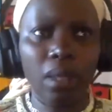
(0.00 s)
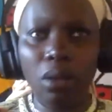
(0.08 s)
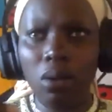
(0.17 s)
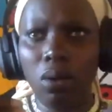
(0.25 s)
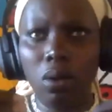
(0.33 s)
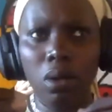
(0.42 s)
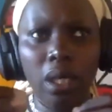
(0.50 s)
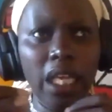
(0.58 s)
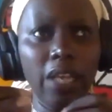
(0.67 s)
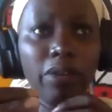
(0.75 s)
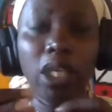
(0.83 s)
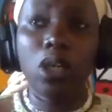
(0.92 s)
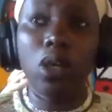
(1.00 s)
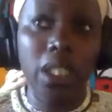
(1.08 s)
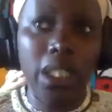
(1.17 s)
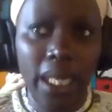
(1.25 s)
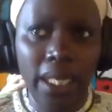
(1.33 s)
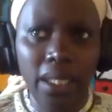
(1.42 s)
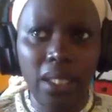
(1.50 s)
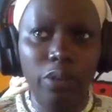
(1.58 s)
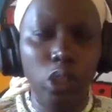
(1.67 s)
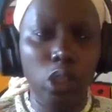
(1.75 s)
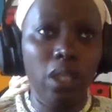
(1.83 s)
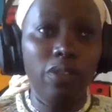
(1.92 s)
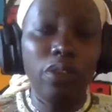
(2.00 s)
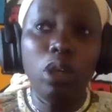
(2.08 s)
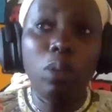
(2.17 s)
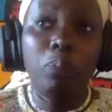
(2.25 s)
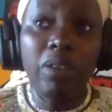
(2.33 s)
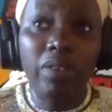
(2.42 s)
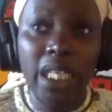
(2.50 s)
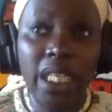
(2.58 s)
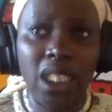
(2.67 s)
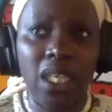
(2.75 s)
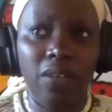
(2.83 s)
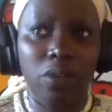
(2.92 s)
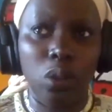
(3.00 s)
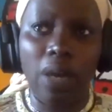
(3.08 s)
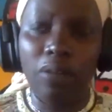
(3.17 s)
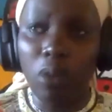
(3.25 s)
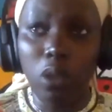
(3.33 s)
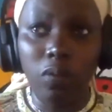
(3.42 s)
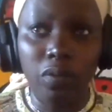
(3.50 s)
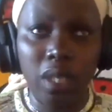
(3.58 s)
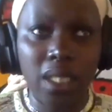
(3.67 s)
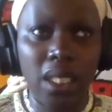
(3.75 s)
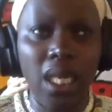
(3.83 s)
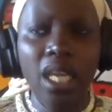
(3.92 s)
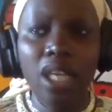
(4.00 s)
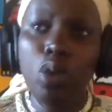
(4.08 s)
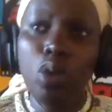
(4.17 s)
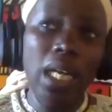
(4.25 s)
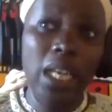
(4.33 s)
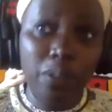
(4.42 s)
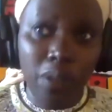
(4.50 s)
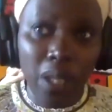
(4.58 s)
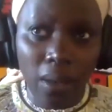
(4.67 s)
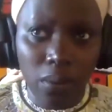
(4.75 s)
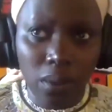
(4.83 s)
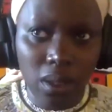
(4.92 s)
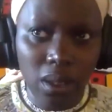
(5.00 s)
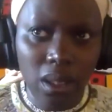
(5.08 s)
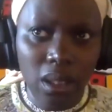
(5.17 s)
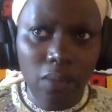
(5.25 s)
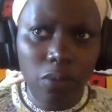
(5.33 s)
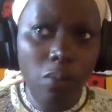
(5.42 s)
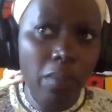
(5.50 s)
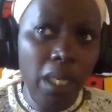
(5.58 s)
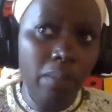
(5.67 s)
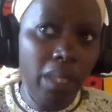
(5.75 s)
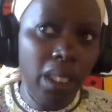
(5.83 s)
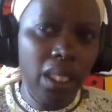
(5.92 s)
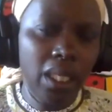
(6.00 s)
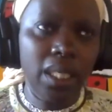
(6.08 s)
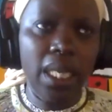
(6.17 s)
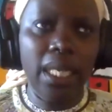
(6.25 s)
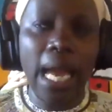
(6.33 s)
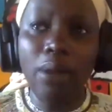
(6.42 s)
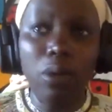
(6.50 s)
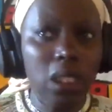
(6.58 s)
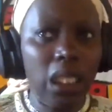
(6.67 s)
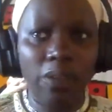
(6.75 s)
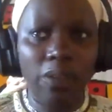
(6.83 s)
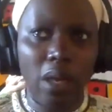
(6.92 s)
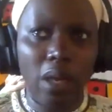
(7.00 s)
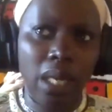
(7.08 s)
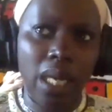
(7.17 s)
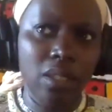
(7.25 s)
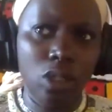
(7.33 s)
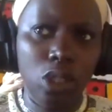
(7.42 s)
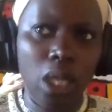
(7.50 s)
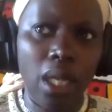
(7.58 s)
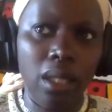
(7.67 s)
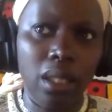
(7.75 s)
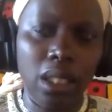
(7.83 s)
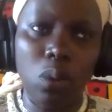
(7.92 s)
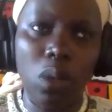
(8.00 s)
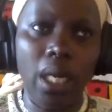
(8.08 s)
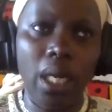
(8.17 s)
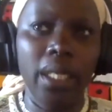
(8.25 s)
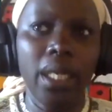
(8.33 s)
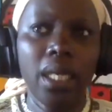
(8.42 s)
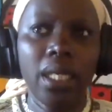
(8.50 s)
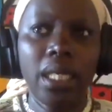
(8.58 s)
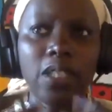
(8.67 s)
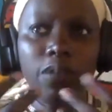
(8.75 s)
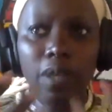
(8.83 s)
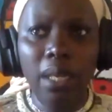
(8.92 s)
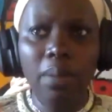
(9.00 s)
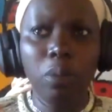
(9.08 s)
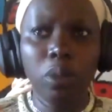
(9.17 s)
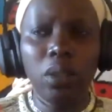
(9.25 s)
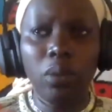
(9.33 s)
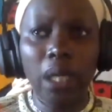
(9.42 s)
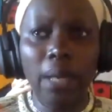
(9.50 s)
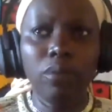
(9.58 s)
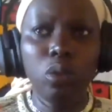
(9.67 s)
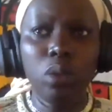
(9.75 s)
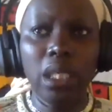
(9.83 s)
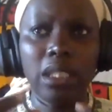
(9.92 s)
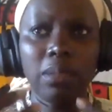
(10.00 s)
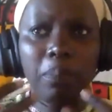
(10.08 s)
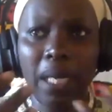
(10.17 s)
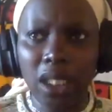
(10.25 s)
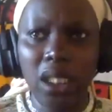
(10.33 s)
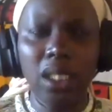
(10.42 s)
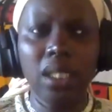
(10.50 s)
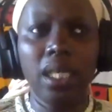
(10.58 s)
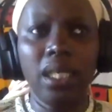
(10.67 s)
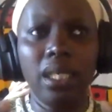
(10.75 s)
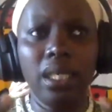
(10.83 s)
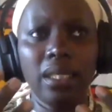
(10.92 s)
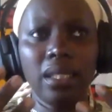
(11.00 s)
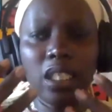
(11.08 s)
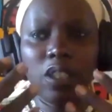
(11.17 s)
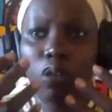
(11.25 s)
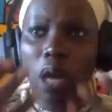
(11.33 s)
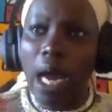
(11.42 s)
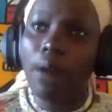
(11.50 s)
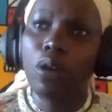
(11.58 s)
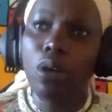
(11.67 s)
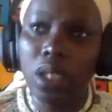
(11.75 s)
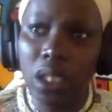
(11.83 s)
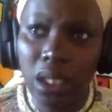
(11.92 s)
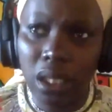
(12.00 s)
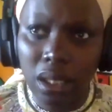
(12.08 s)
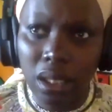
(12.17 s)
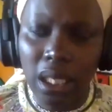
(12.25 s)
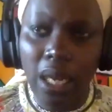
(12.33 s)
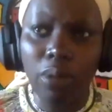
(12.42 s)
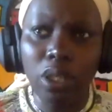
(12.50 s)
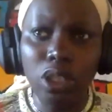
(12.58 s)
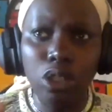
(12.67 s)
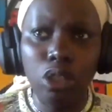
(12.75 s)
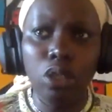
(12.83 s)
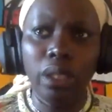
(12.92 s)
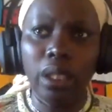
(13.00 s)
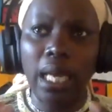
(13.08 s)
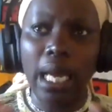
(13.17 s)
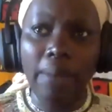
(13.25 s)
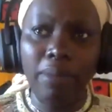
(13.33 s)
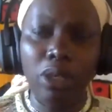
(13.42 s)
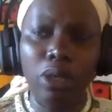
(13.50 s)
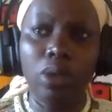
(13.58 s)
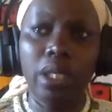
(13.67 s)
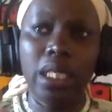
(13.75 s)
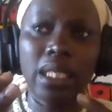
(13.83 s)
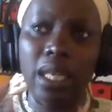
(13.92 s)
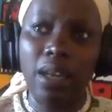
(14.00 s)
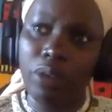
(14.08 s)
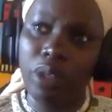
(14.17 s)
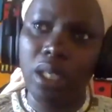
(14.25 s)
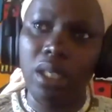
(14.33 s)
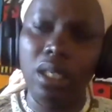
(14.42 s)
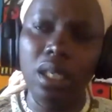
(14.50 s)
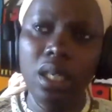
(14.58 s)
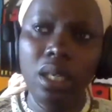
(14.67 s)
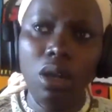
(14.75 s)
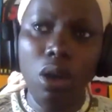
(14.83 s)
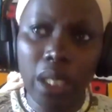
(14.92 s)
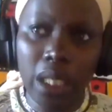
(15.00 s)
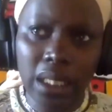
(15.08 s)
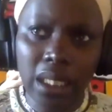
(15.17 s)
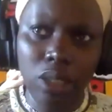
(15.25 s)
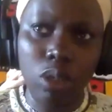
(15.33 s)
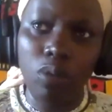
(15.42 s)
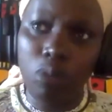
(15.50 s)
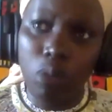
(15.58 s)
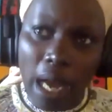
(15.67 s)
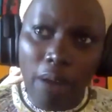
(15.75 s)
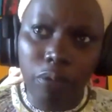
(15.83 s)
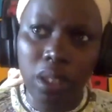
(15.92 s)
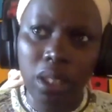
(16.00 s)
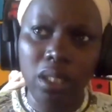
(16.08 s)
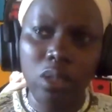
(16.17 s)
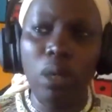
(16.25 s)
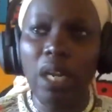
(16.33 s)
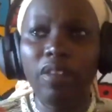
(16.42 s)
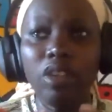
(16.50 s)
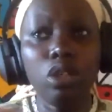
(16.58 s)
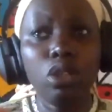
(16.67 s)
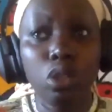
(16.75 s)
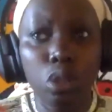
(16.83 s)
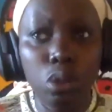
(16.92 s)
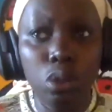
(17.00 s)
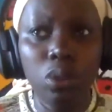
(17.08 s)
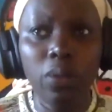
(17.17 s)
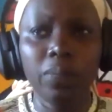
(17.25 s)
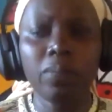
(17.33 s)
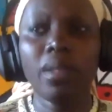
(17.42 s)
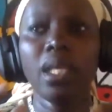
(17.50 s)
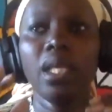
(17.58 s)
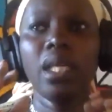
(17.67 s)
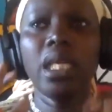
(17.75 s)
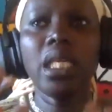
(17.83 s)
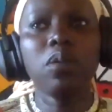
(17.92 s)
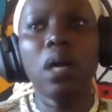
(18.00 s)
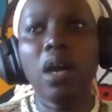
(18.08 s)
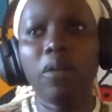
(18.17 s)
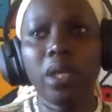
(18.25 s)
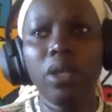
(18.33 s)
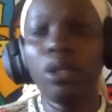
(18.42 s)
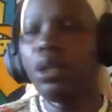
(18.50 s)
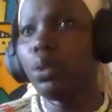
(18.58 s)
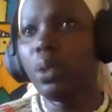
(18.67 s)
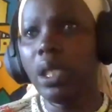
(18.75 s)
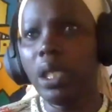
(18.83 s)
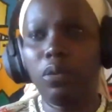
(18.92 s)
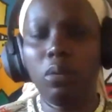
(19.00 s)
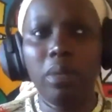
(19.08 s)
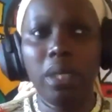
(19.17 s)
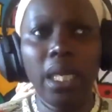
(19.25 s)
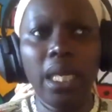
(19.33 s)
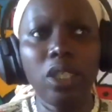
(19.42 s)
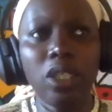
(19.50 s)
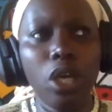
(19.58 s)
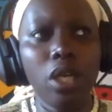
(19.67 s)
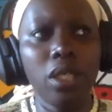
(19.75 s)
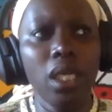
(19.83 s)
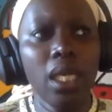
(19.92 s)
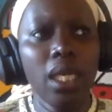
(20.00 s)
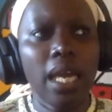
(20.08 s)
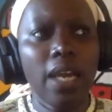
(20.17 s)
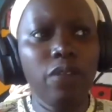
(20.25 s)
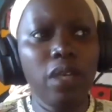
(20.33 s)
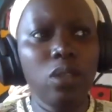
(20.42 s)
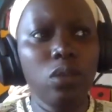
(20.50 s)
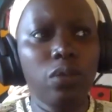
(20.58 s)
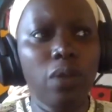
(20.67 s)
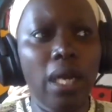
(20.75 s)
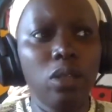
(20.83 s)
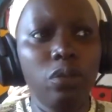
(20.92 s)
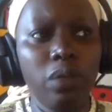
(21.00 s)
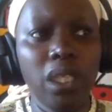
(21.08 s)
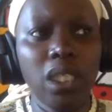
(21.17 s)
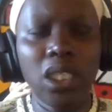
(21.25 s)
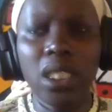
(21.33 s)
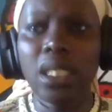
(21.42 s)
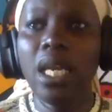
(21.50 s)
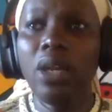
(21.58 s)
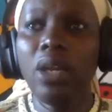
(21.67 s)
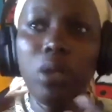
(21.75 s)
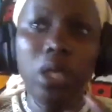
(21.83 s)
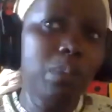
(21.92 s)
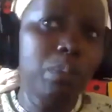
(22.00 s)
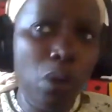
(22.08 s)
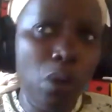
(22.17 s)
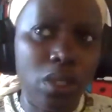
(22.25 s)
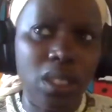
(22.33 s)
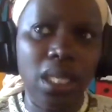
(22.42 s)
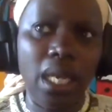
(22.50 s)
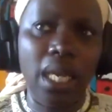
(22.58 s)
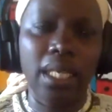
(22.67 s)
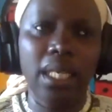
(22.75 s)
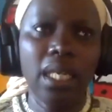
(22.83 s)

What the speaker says: or even content, if you're not privileged enough to have all of this, you are left out for many years. And I was left out as a child. That's why it's very important. What I'm doing is passion, and it's for our continent. And I want you to know that I Am the Code is an African organization for Africans. Whatever you do is for Africa. You're not doing it for me. And third, I think to finish is read books that